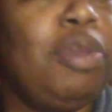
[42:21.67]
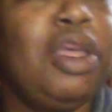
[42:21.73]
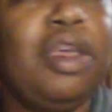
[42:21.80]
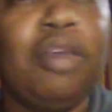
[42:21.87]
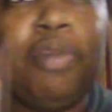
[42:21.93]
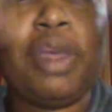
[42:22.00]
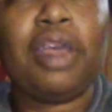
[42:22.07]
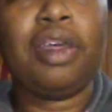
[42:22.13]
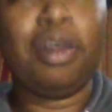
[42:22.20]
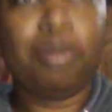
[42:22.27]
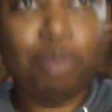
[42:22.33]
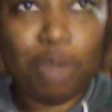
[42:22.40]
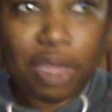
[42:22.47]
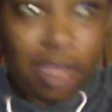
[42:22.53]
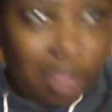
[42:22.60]
my hair back up
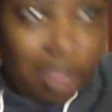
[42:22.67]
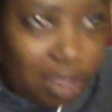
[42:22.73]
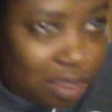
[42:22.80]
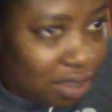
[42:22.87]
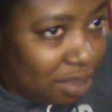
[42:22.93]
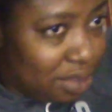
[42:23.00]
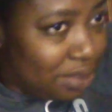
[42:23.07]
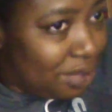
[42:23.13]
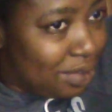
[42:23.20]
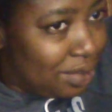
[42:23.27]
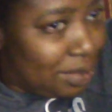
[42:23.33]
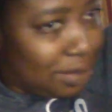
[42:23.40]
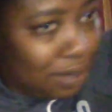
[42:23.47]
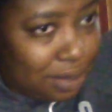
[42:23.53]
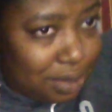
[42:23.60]

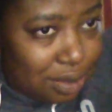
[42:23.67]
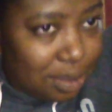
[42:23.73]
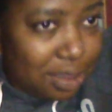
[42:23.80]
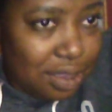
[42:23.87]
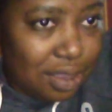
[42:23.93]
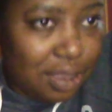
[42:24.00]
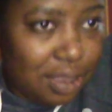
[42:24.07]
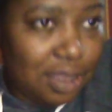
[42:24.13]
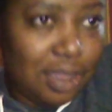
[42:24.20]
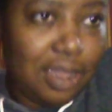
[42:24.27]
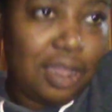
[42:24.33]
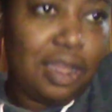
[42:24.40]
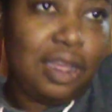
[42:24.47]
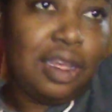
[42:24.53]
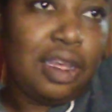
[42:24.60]
because
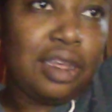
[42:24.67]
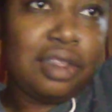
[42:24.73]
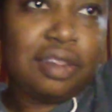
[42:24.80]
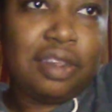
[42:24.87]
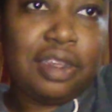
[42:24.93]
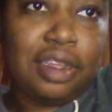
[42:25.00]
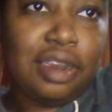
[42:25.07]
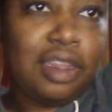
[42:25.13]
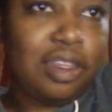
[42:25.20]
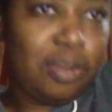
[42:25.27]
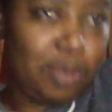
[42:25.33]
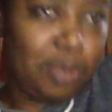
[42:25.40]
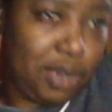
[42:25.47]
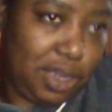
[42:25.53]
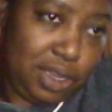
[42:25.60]
I took it
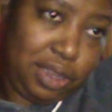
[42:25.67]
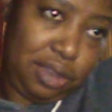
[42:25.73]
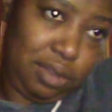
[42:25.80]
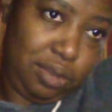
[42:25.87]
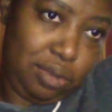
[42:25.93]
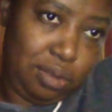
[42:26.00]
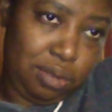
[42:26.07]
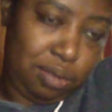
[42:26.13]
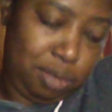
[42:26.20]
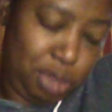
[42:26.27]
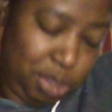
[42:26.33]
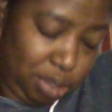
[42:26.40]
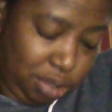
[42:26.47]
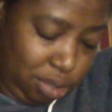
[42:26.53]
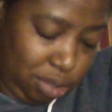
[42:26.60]
out when I got home.